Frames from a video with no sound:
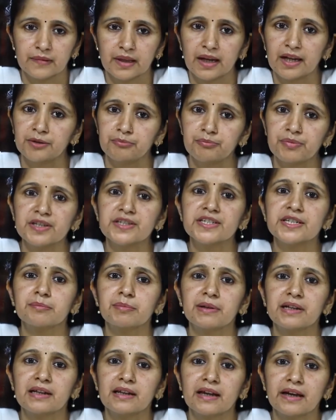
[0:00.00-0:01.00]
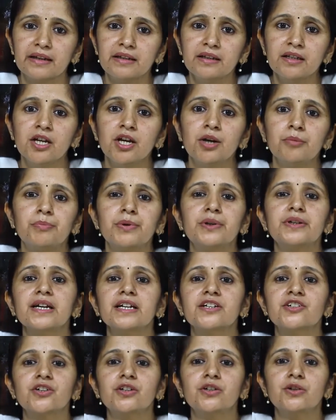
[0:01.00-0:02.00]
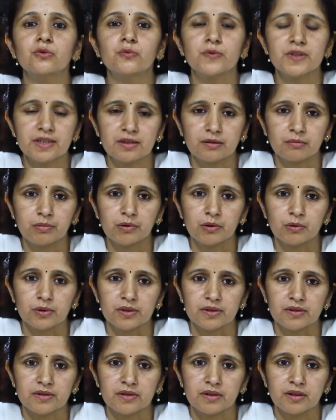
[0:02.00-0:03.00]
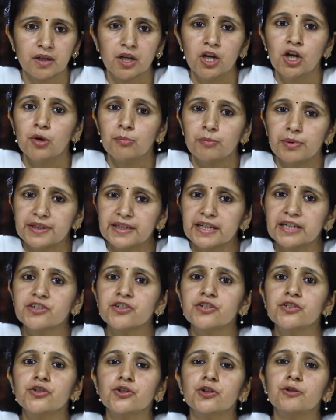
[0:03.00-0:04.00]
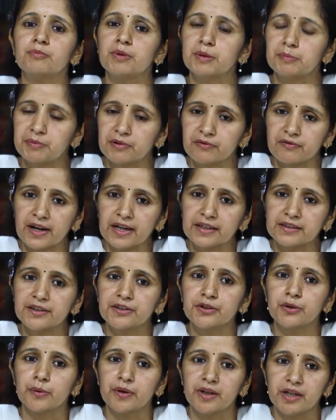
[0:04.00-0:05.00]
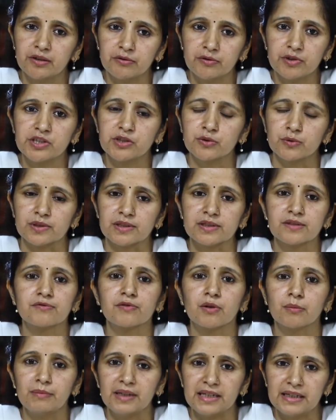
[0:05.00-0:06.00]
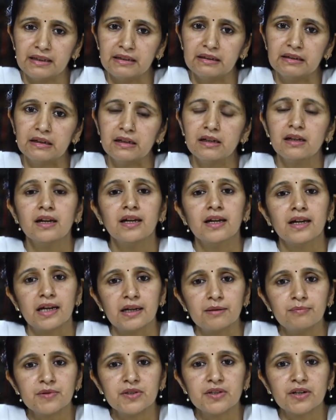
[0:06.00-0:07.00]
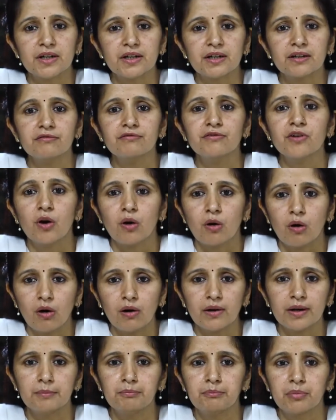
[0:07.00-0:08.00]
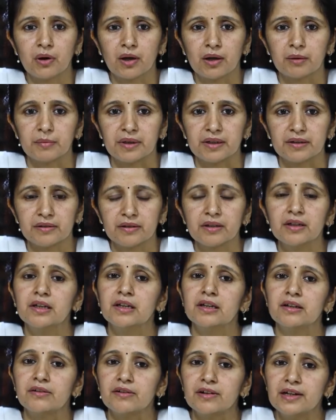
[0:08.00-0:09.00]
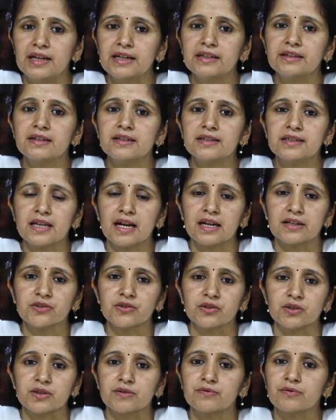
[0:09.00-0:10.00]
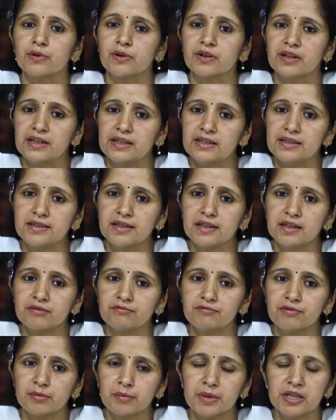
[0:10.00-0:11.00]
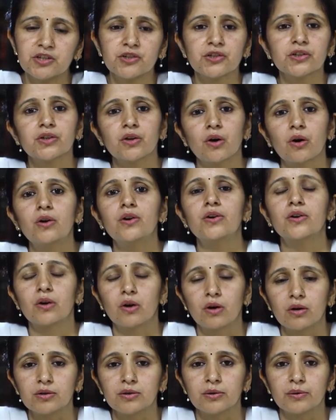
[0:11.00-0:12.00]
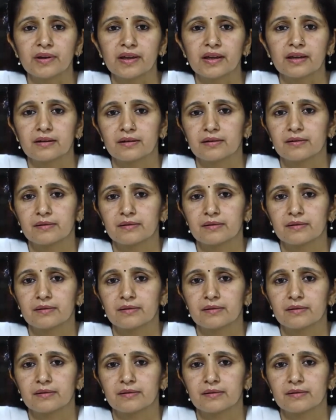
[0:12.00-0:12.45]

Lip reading: And Principle 9, protection to whistleblowers. Protection should be provided to individuals from legal, administrative or employment related sanctions for releasing information on wrongdoing.